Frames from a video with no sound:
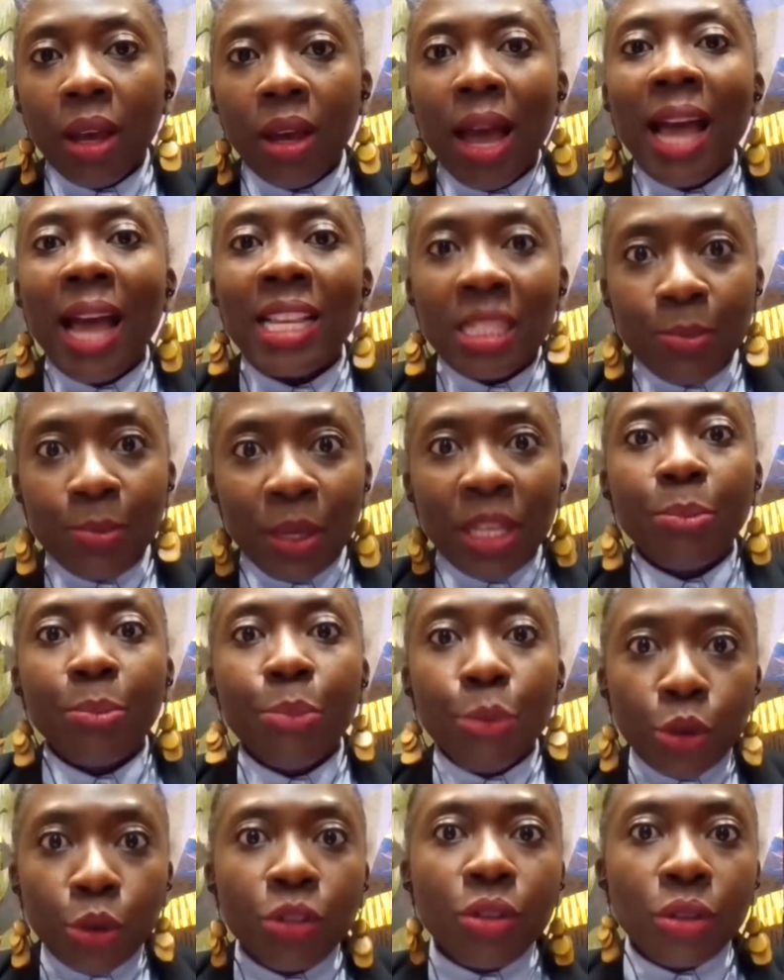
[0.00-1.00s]
has been
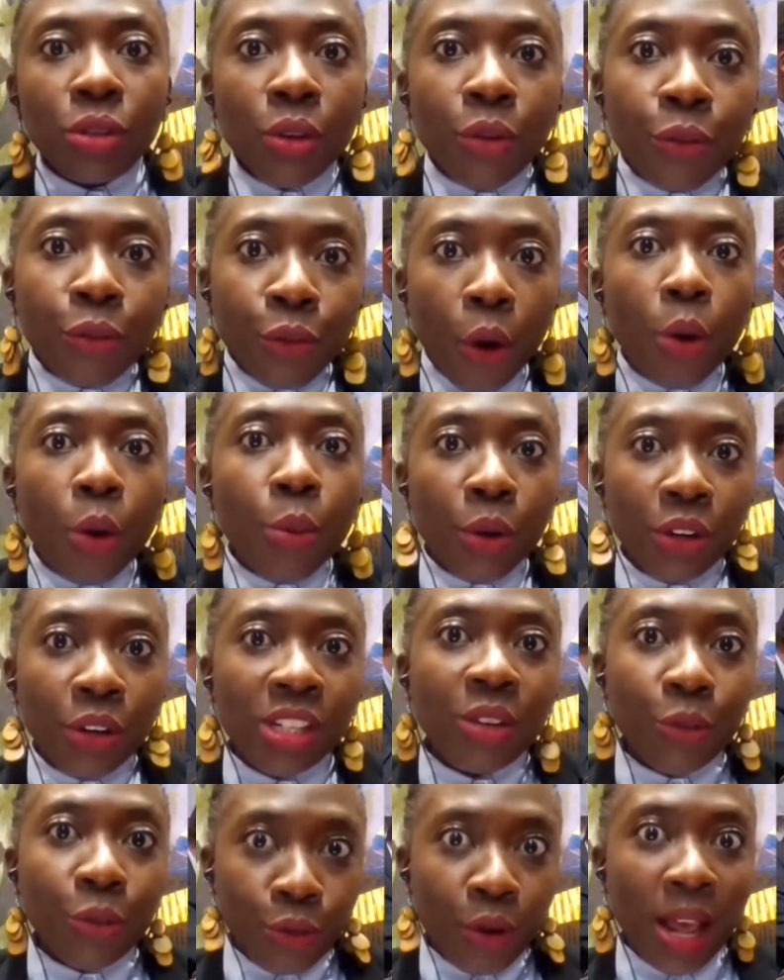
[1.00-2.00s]
put forward
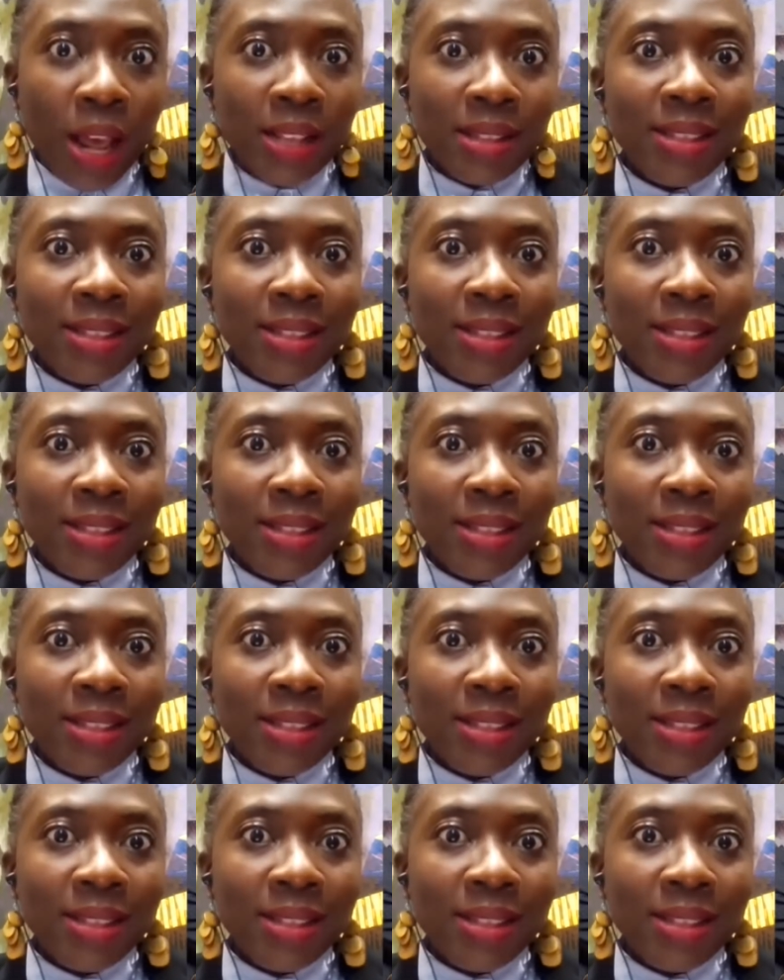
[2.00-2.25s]
in France.